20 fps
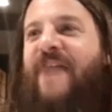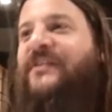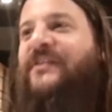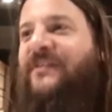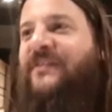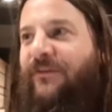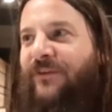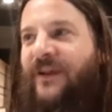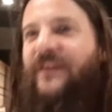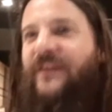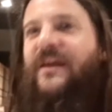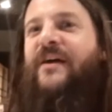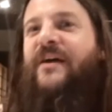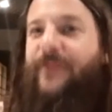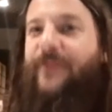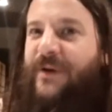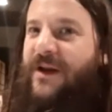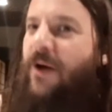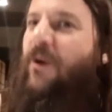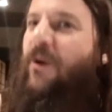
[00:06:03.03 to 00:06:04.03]
and stuff like that,
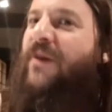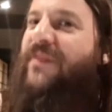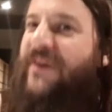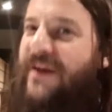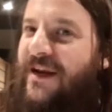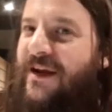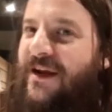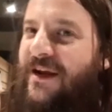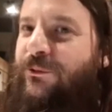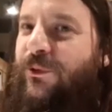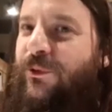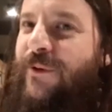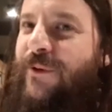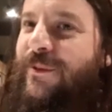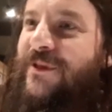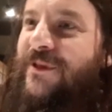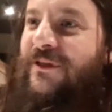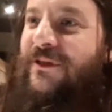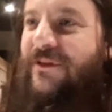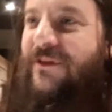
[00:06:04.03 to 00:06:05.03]
every now and then I have to
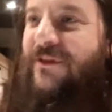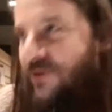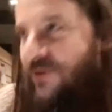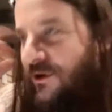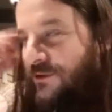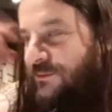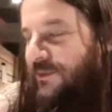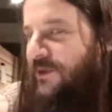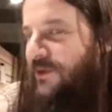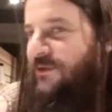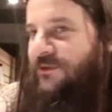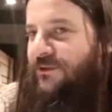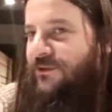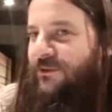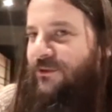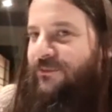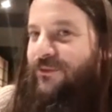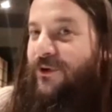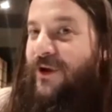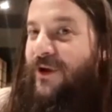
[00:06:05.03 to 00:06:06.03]
revisit the songs because
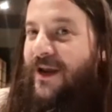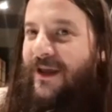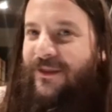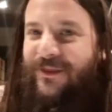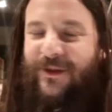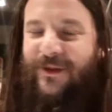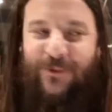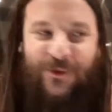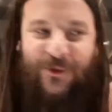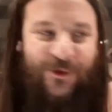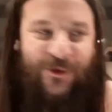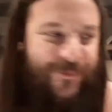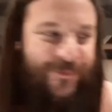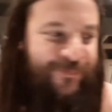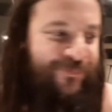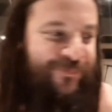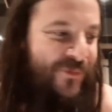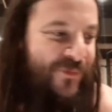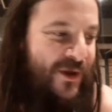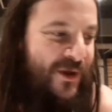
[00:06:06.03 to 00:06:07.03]
you forget them, you know.
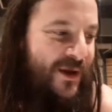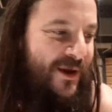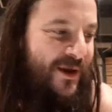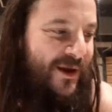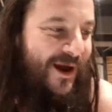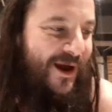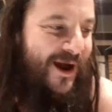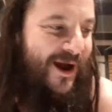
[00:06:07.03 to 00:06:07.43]
Mm-hmm.